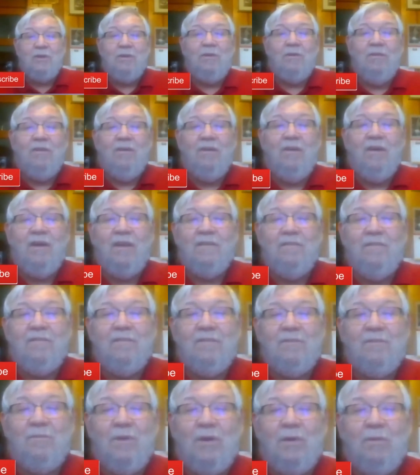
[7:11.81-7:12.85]
here on
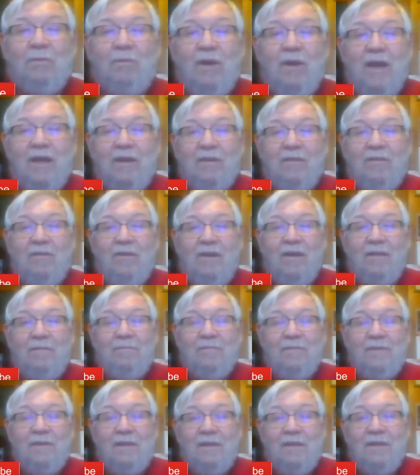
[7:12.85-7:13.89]
where we're at
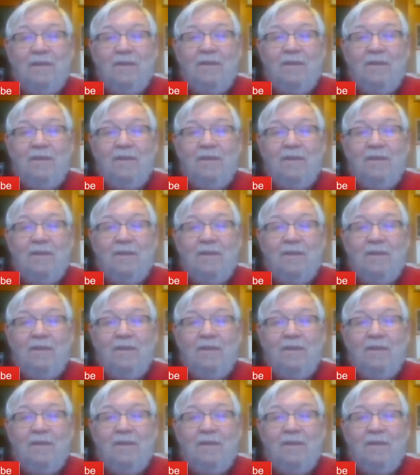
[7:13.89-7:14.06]
on